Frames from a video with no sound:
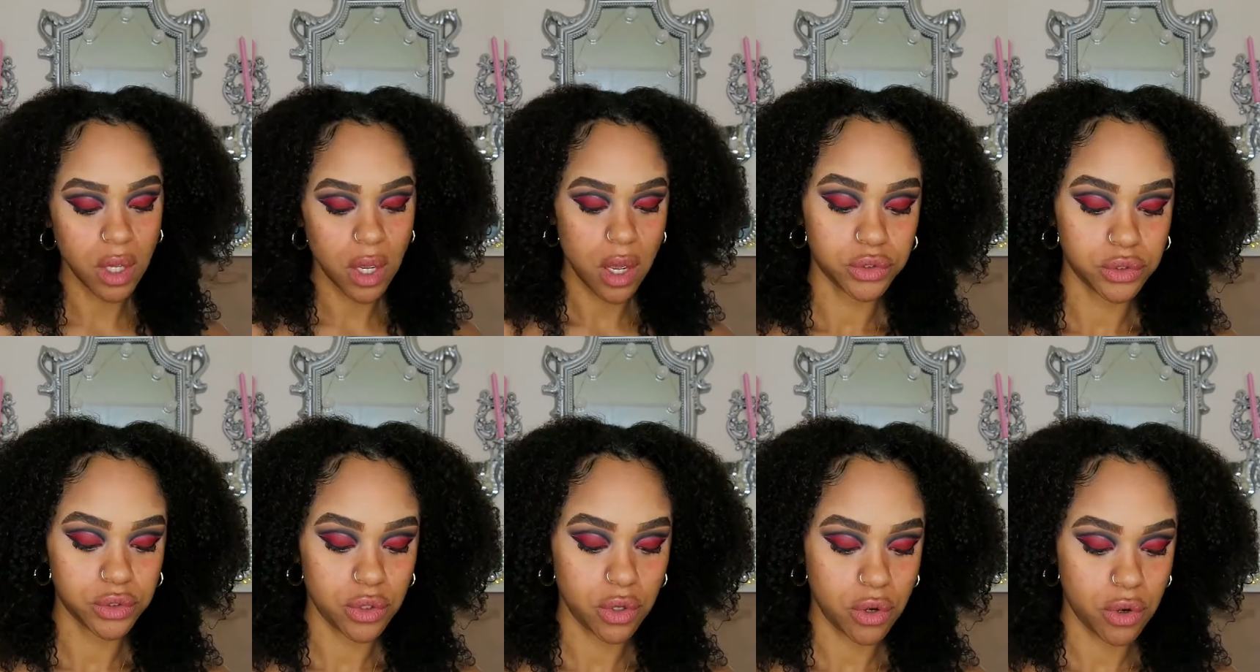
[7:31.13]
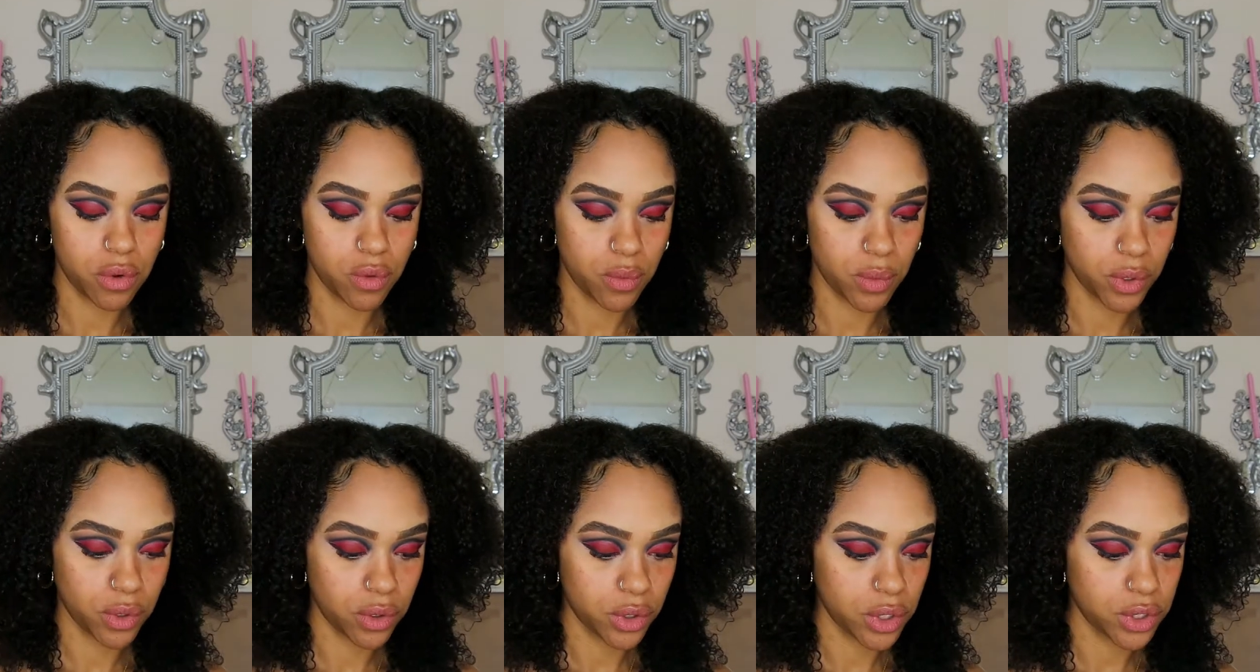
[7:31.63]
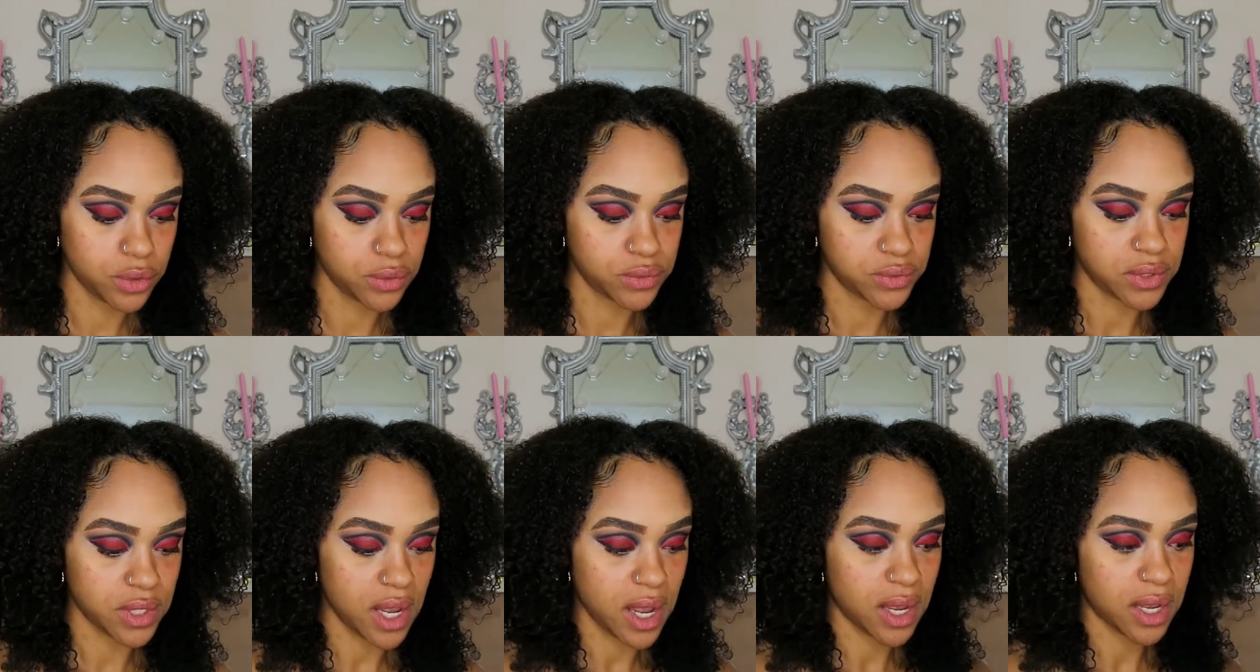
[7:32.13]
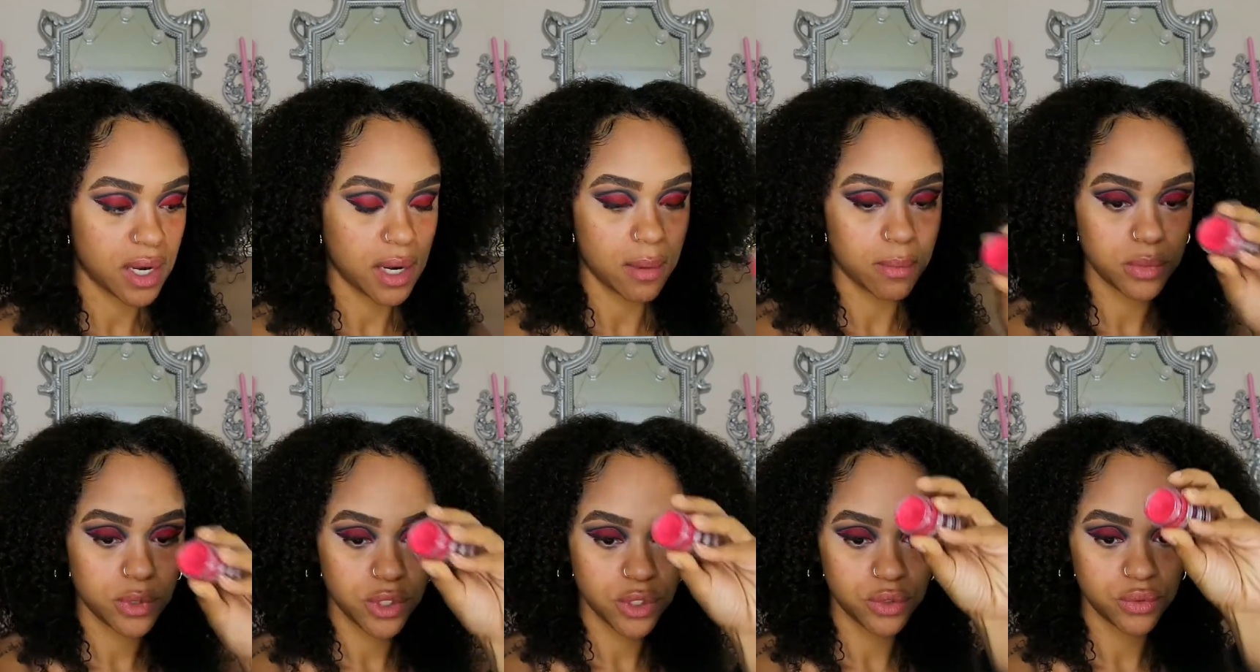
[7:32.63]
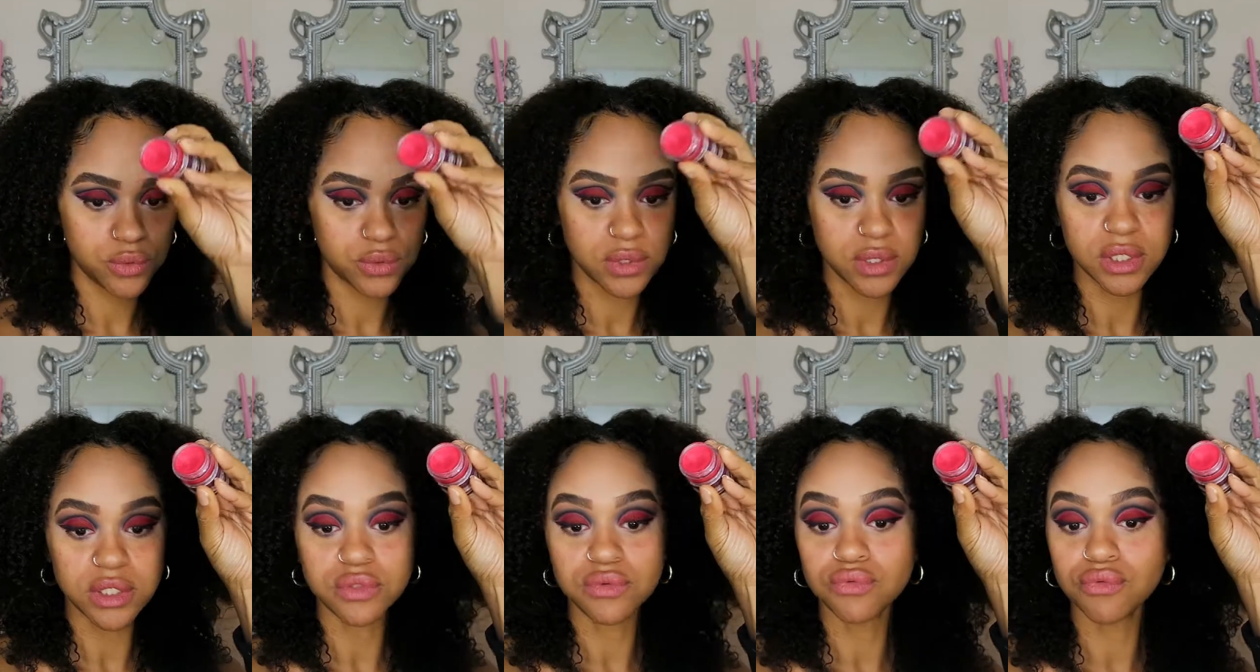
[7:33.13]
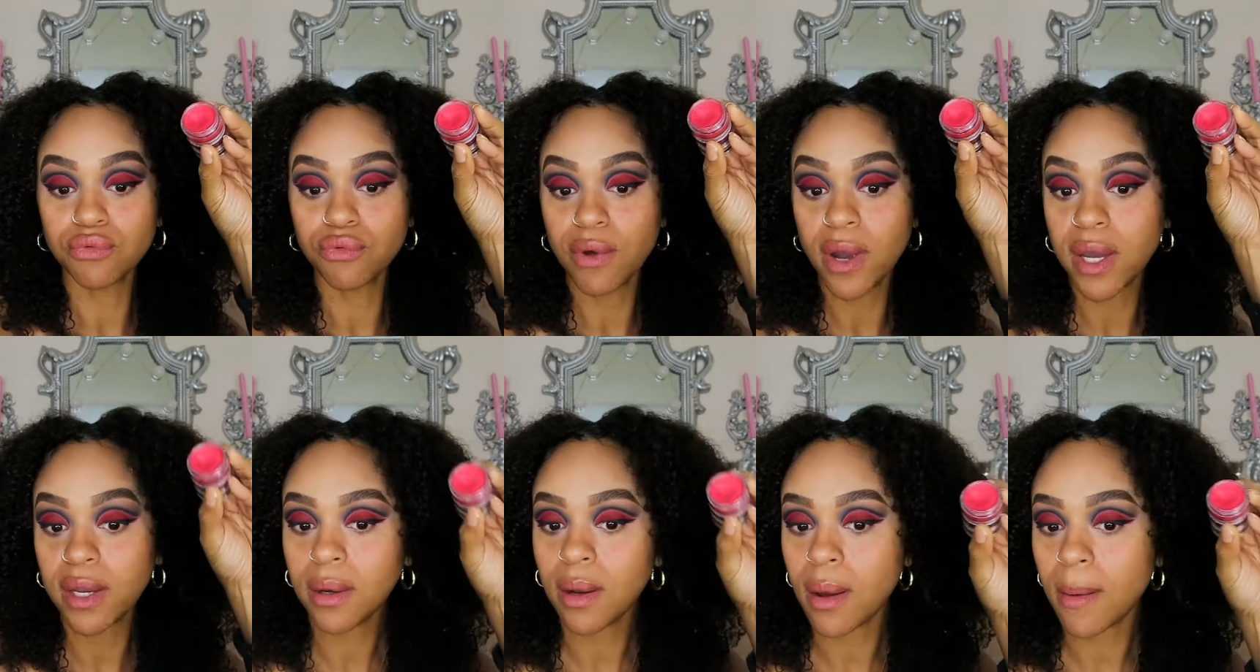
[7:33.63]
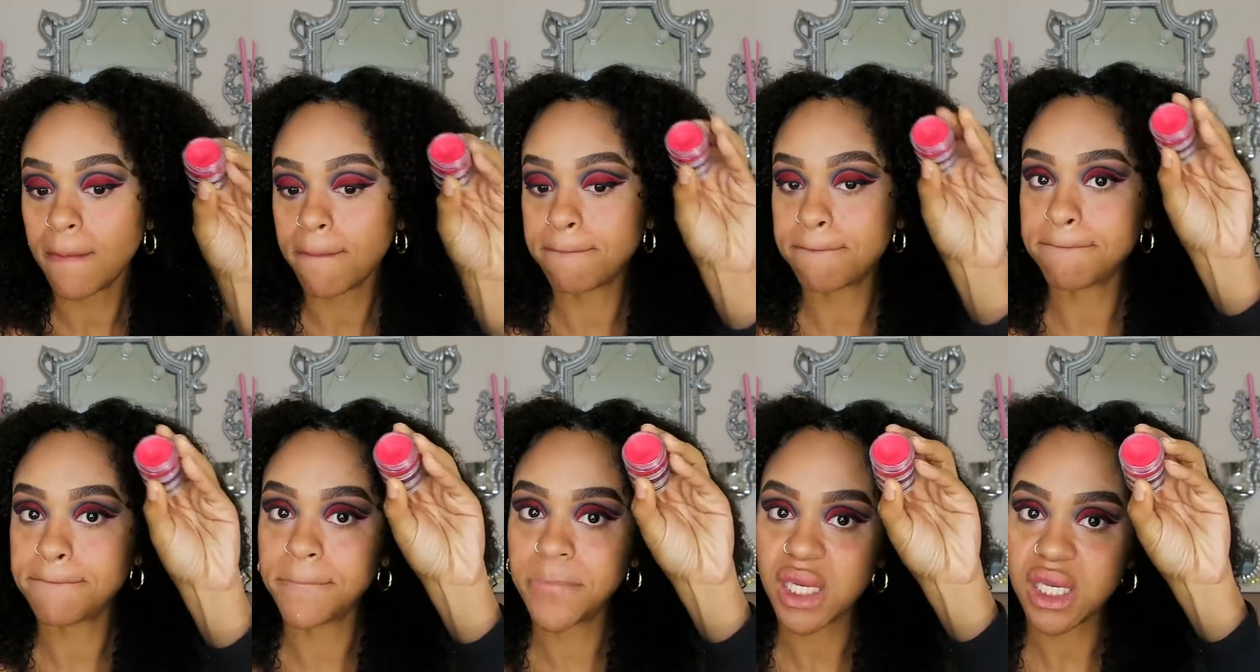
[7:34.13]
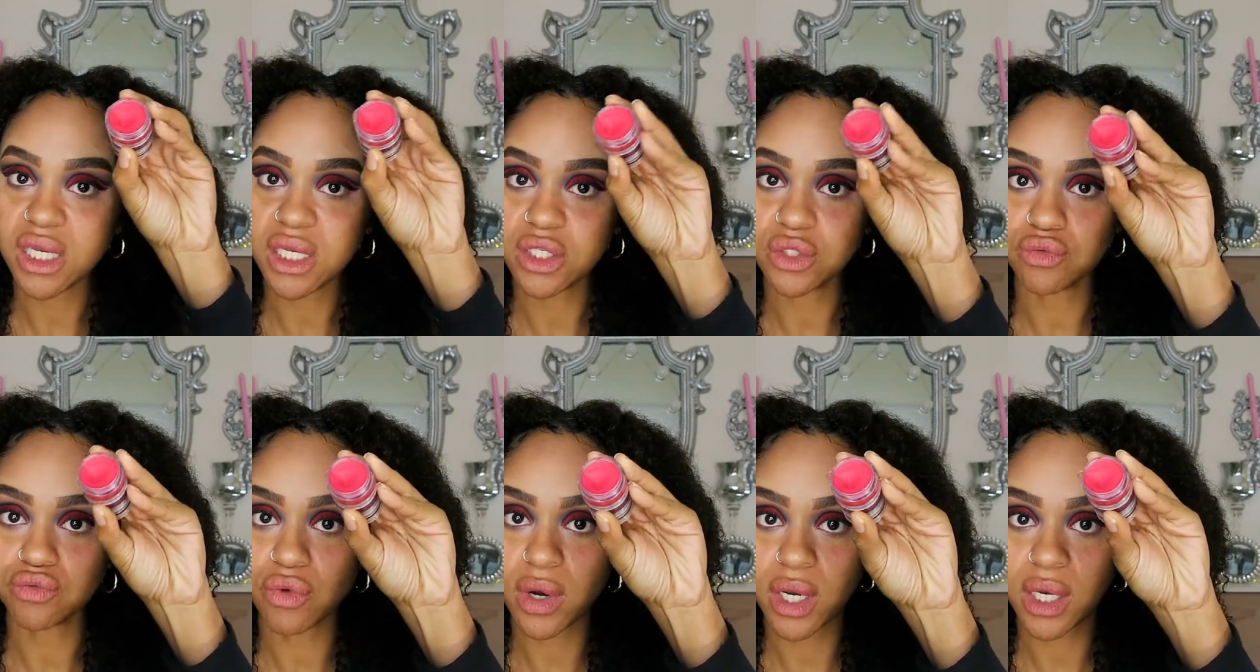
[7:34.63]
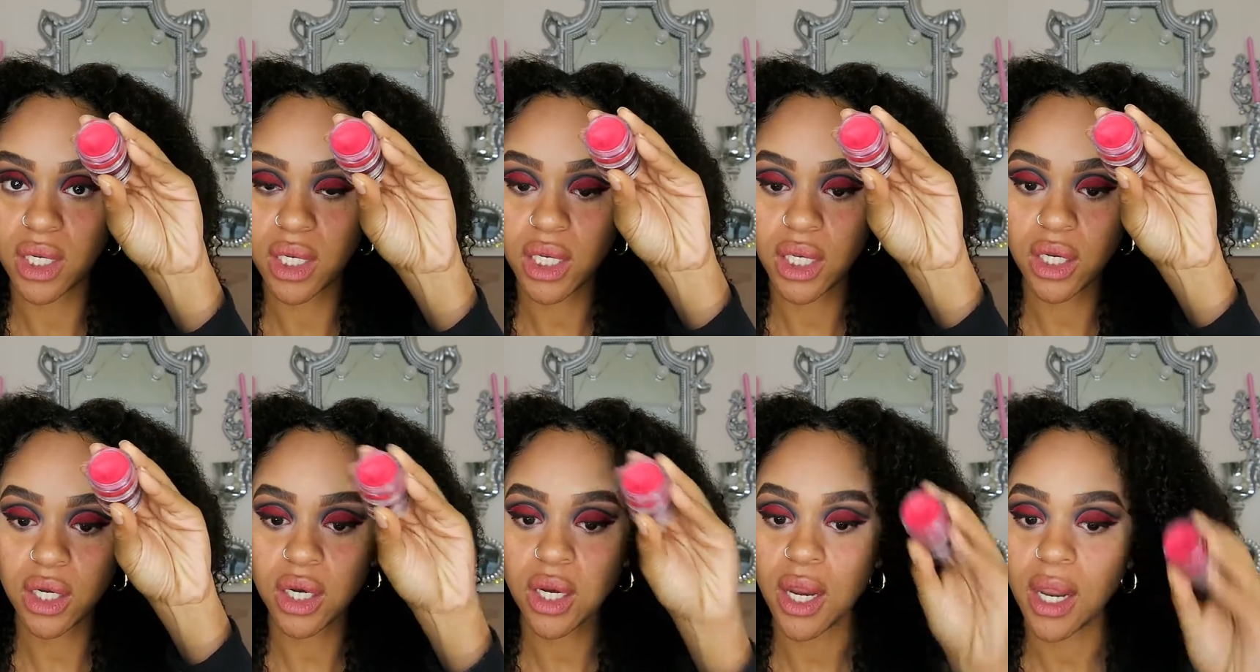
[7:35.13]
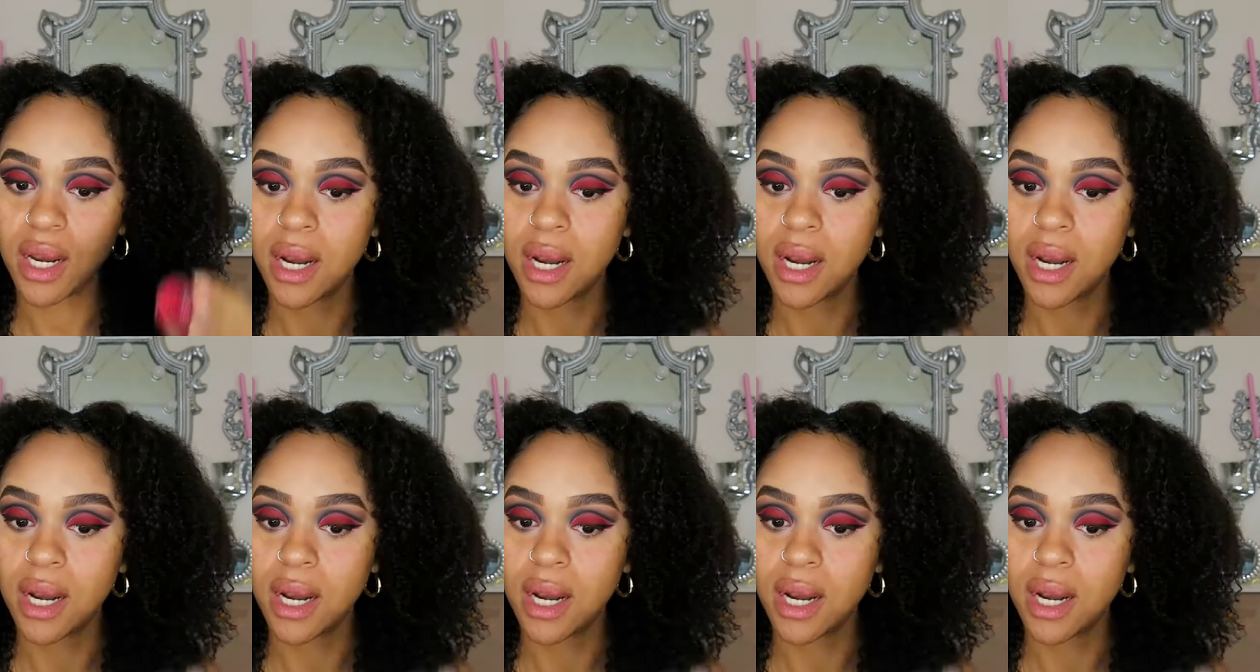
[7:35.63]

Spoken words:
So we're going to use that. And I'm going to use this red piece right here.